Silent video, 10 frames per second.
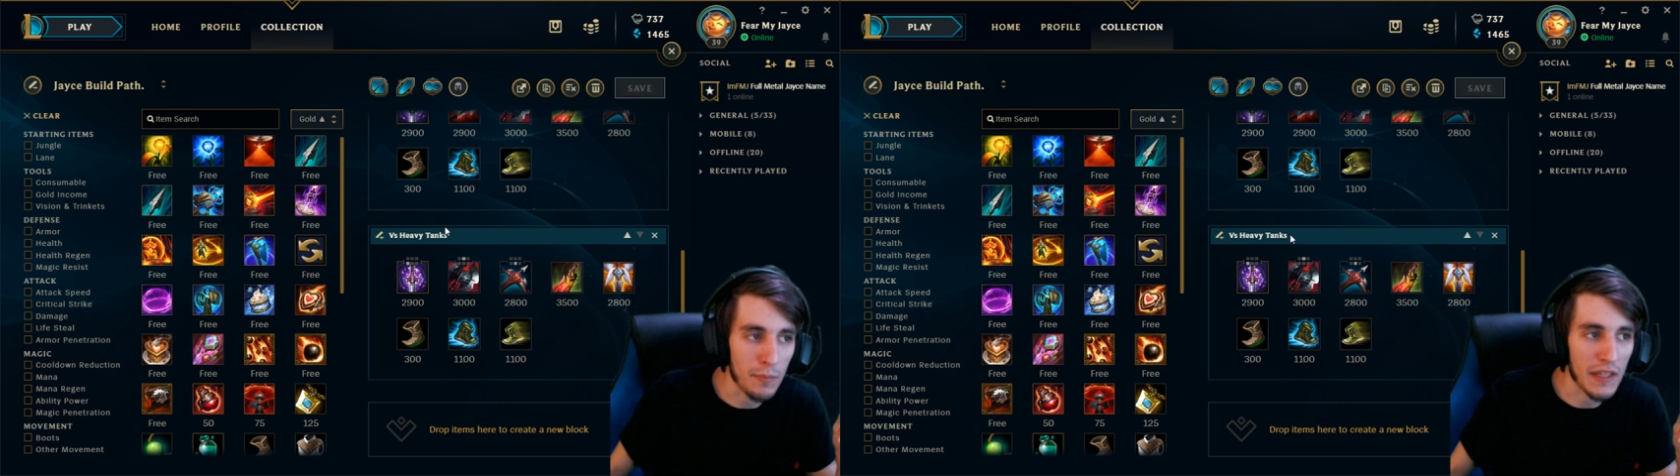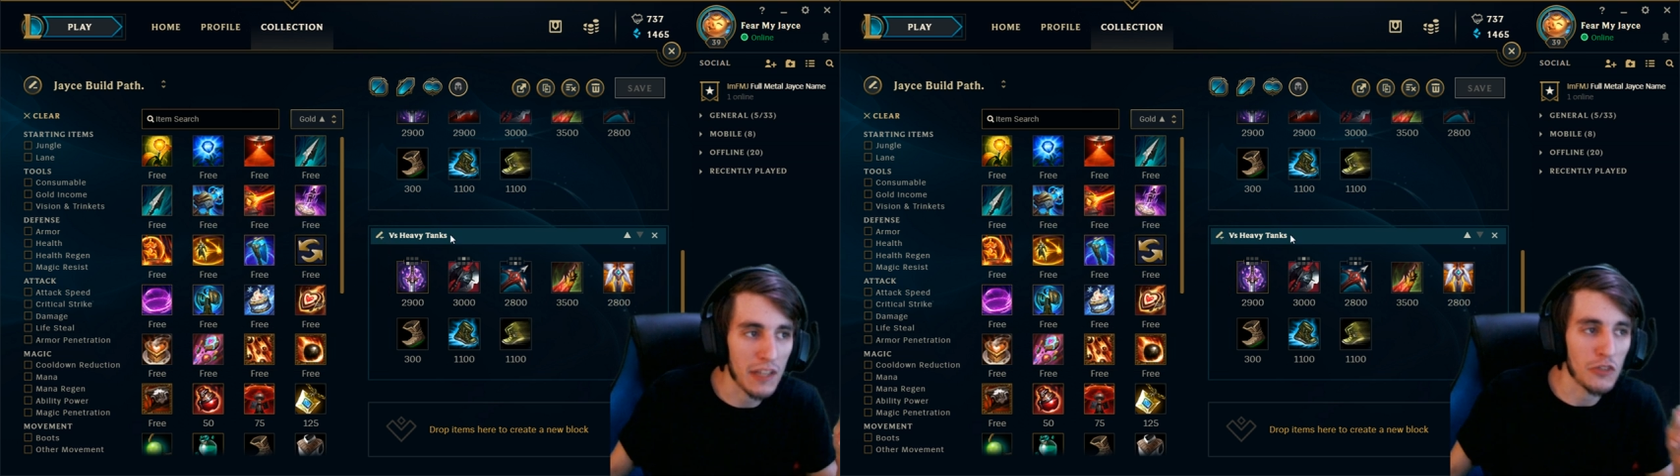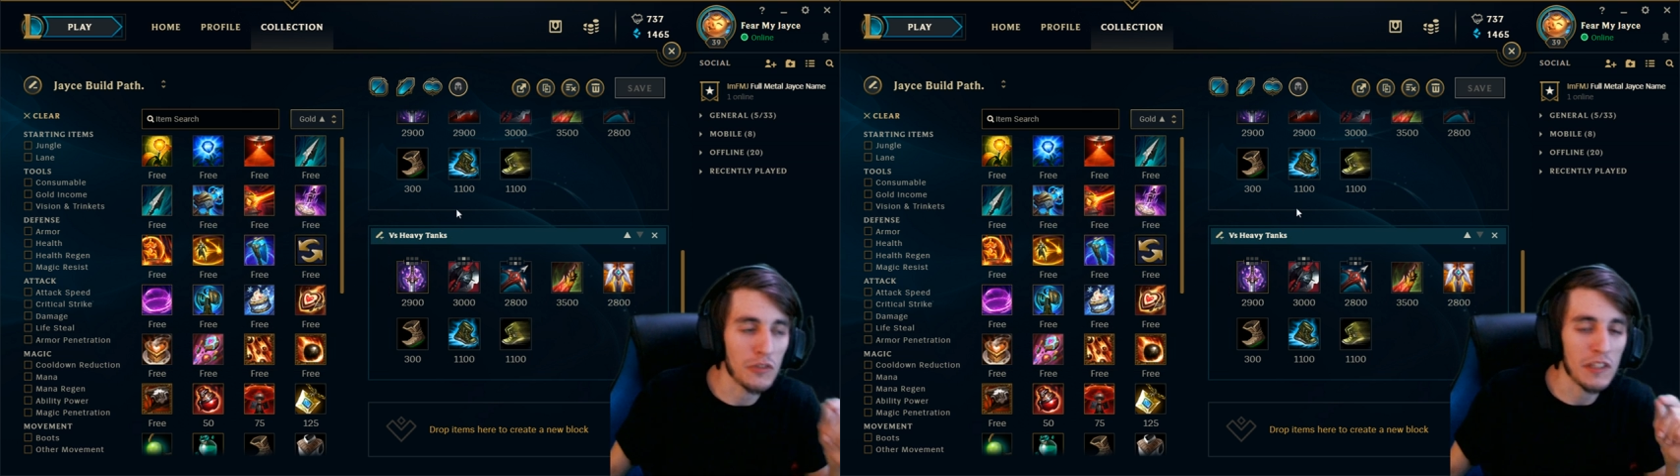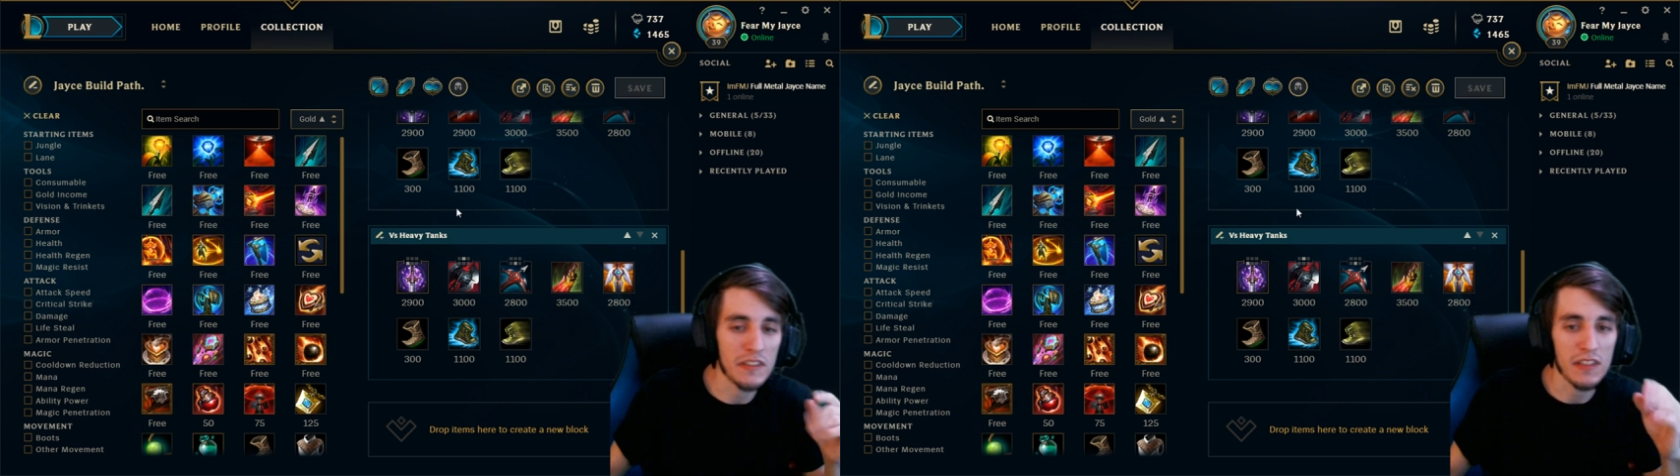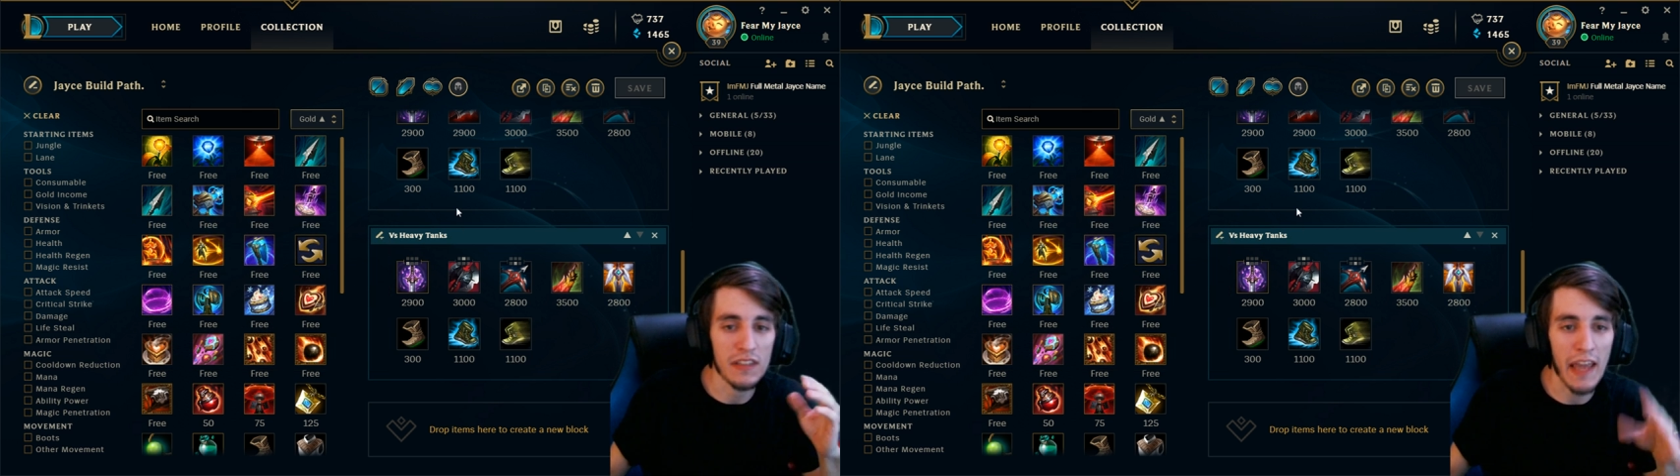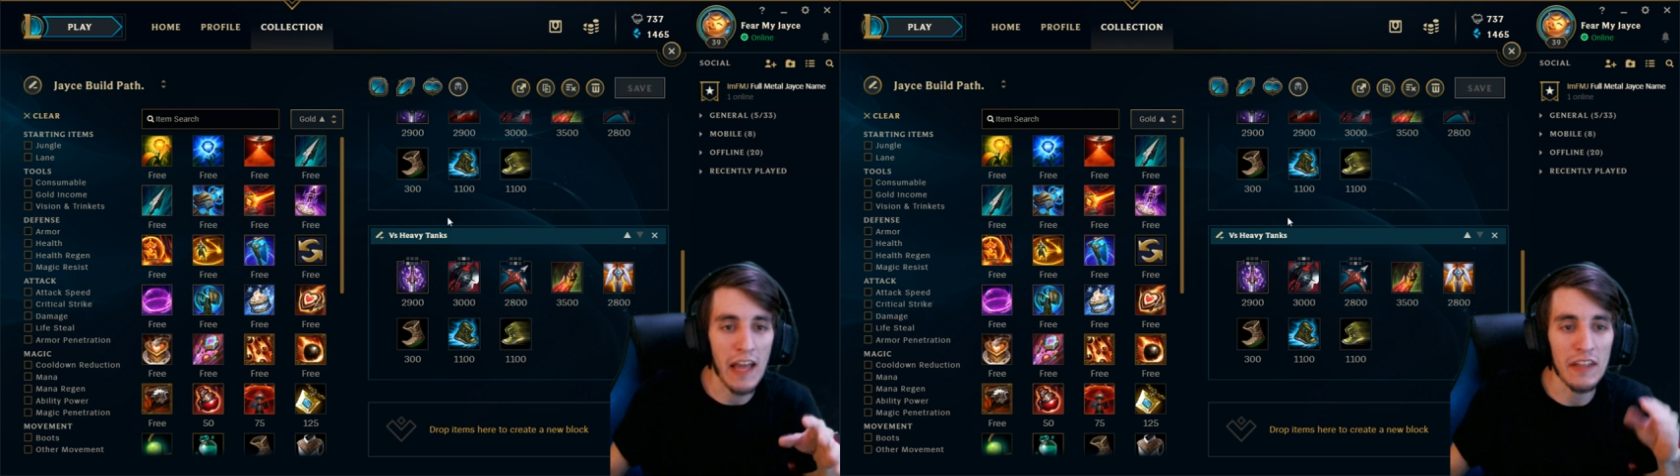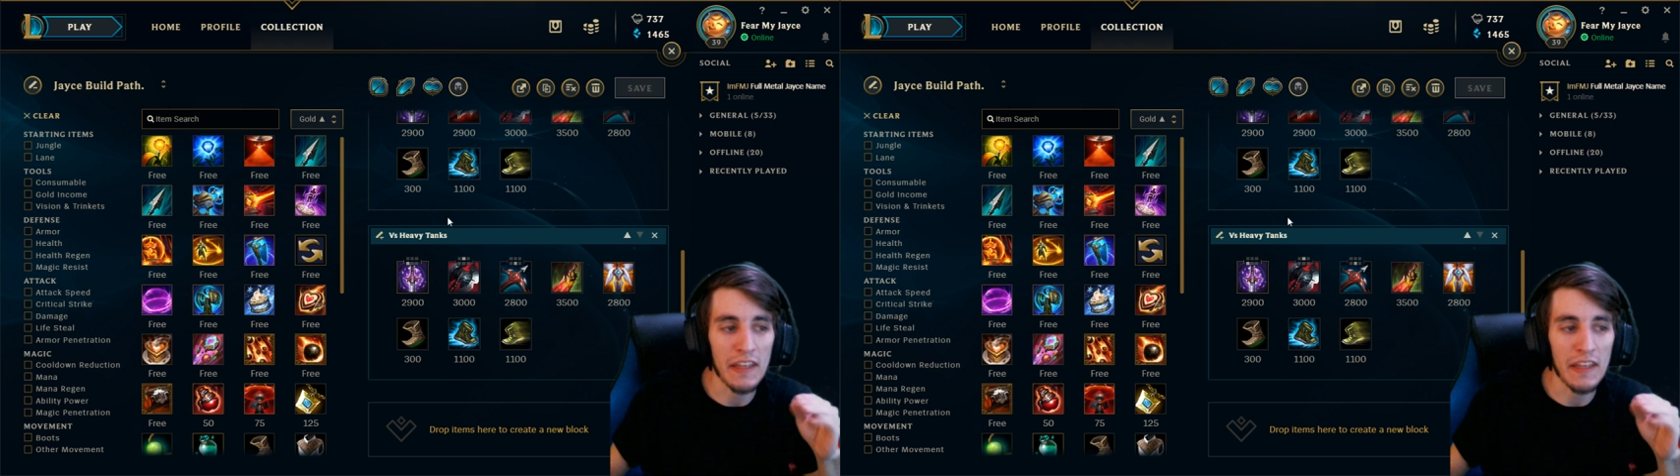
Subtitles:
because you need to scale